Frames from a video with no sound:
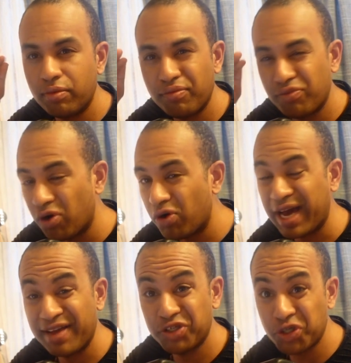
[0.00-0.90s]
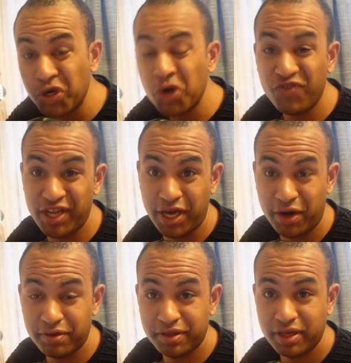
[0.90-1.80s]
broke 2
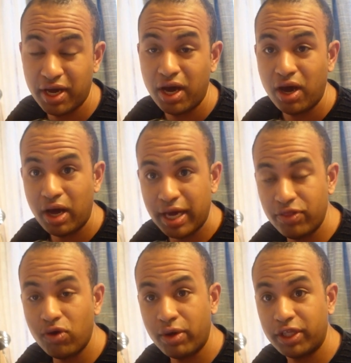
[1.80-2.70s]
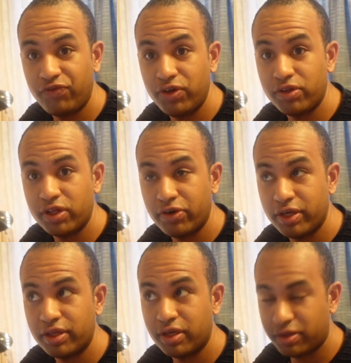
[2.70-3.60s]
videos in the What the Fugue
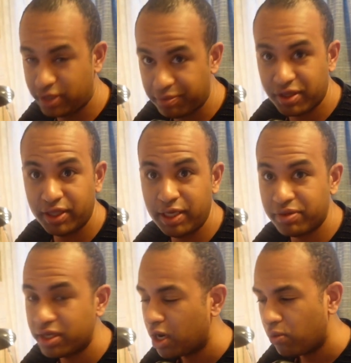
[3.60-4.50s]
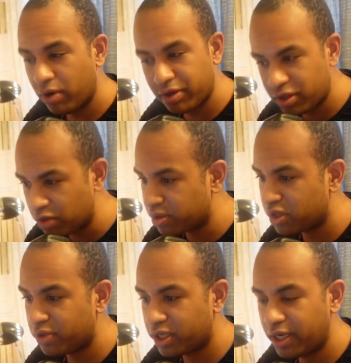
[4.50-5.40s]
series, Steps and Leaps, where it's super,
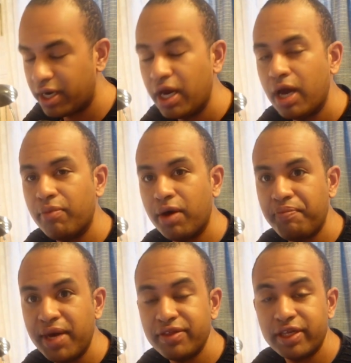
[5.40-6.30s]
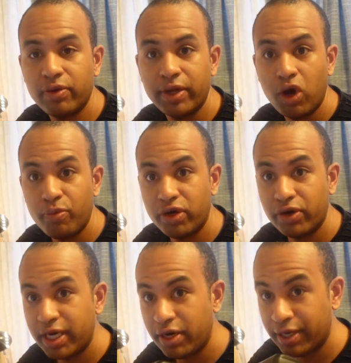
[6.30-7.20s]
super clear. But basically what I'm hoping you're
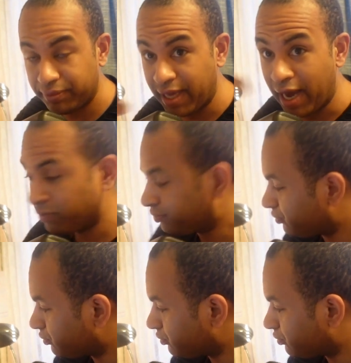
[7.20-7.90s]
hearing now